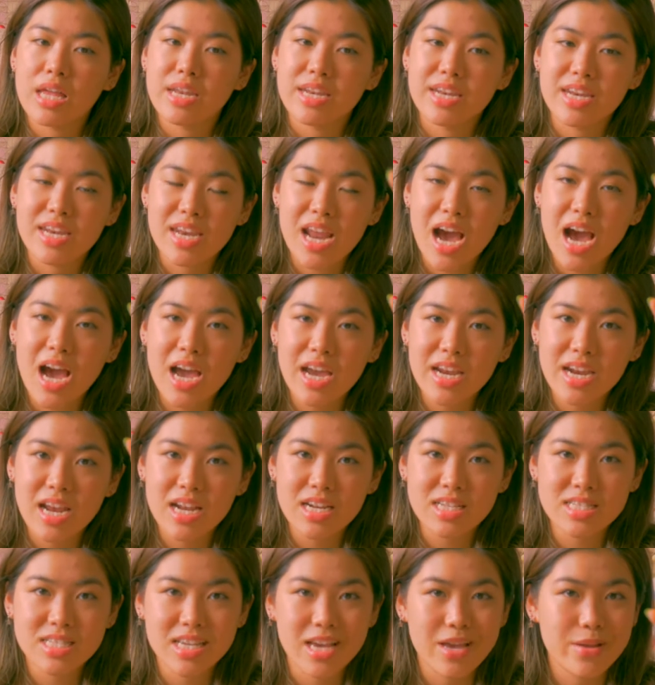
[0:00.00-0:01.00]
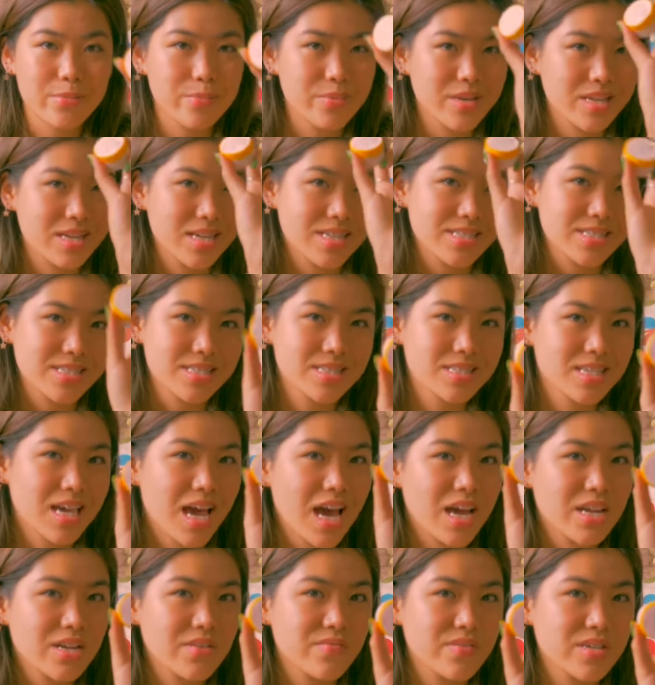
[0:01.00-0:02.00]
9 out of 10 because it's
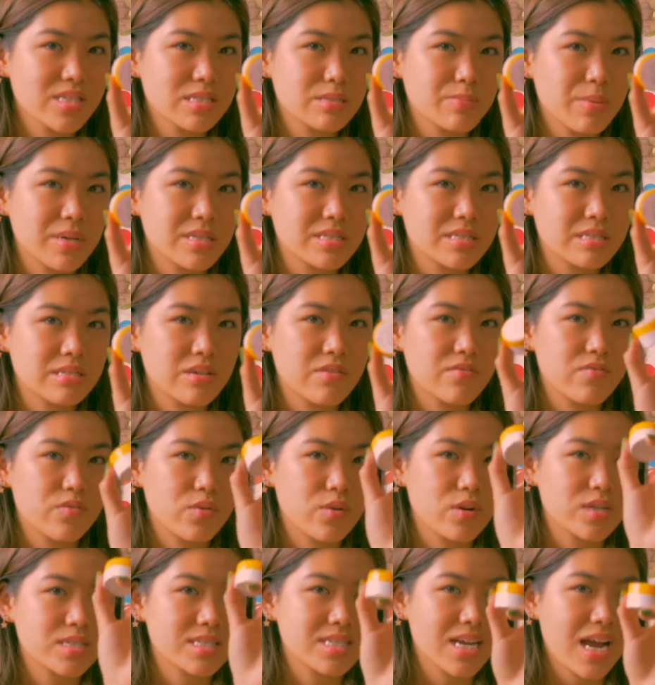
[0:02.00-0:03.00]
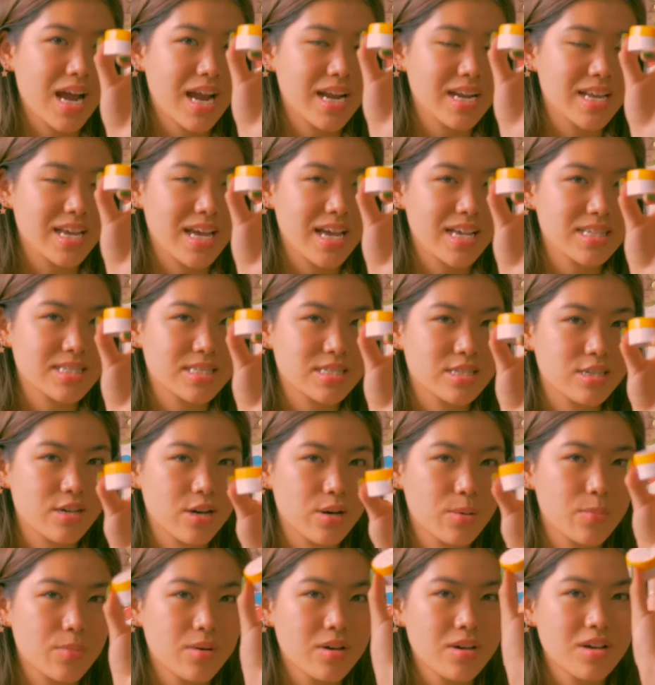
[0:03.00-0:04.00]
kind of expensive for a tiny ass
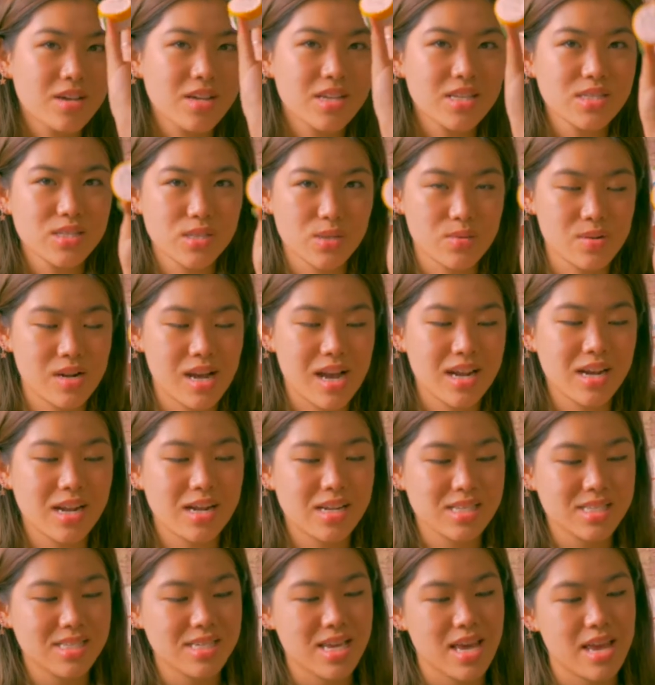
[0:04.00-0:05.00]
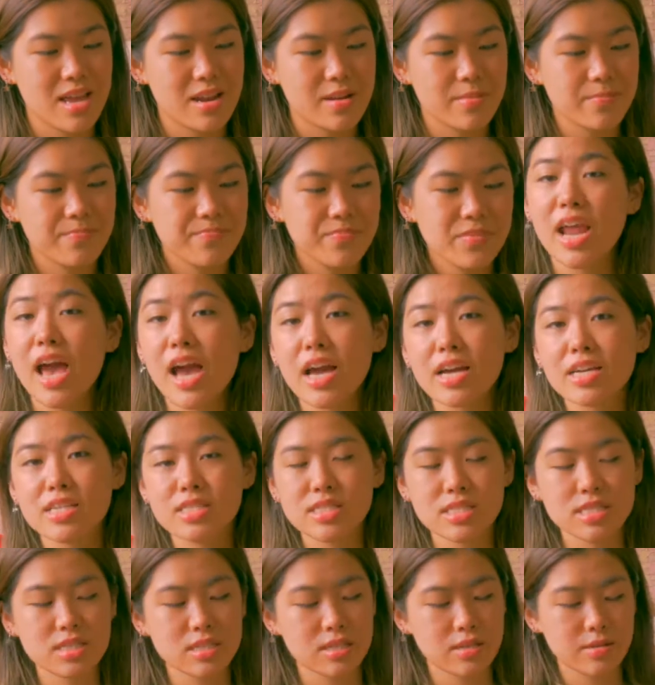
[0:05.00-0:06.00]
tub. So 9 out of 10.
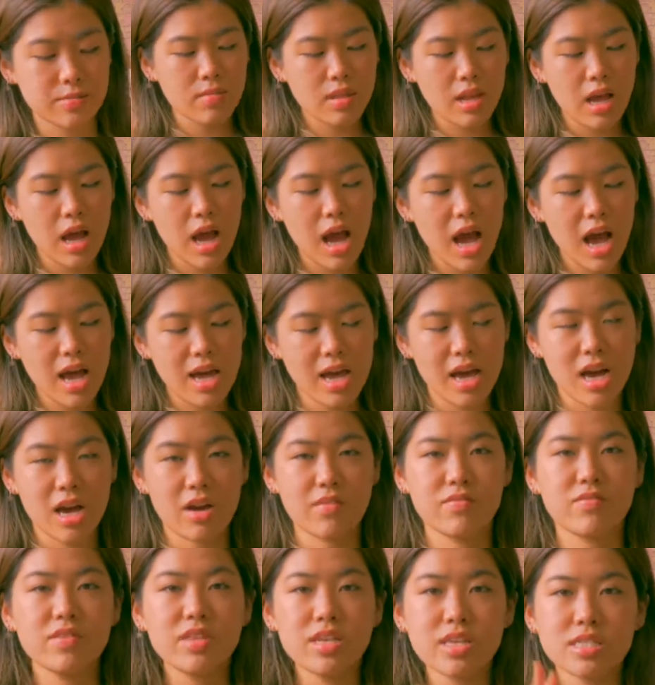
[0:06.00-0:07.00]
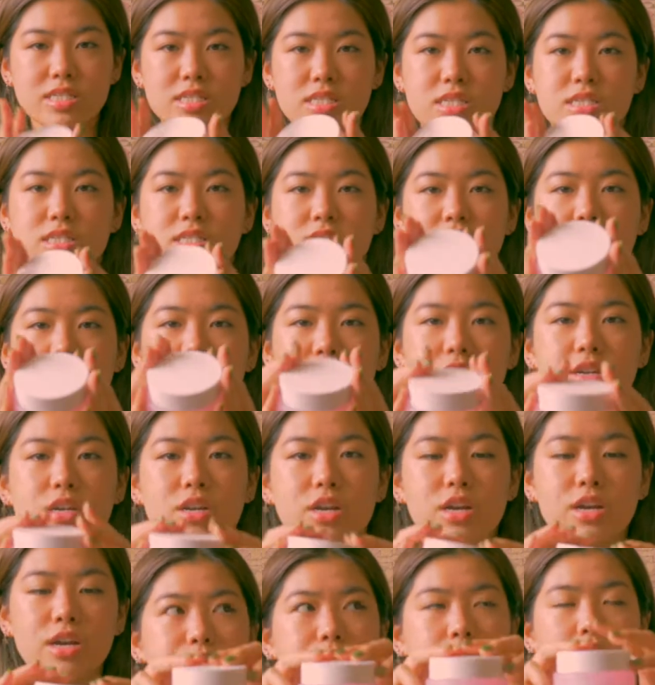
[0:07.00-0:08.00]
Next, I have this
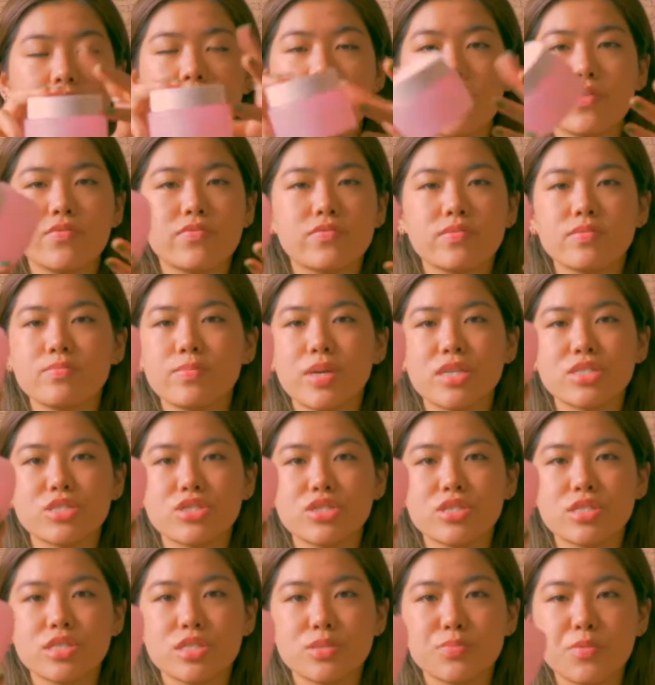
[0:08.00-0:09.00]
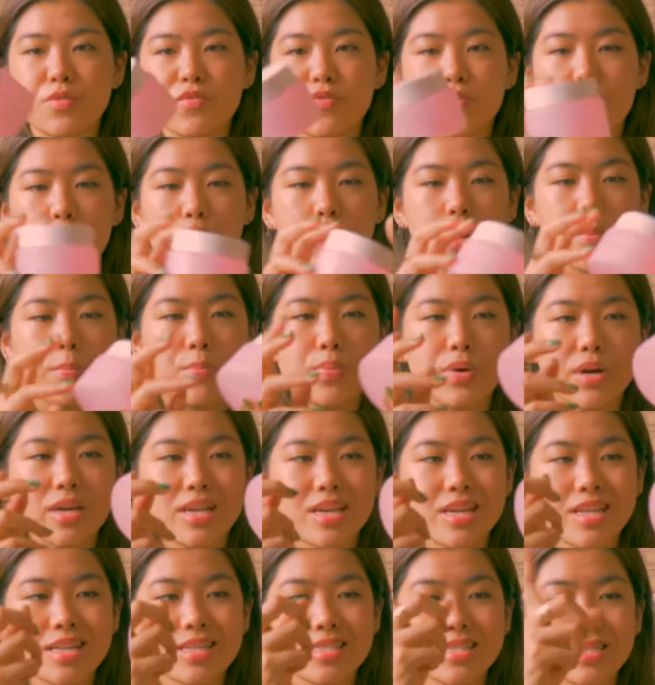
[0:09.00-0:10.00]
container. I've mentioned this before, but
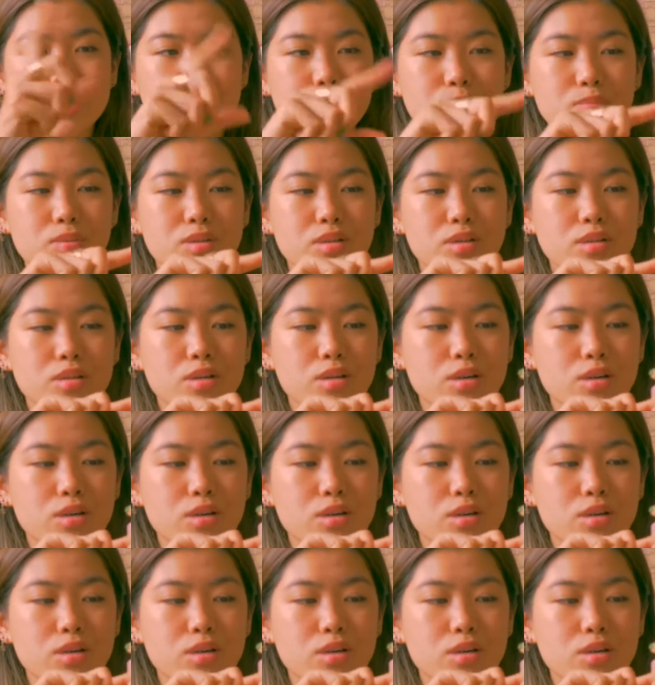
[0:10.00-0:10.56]
it is the Vanilla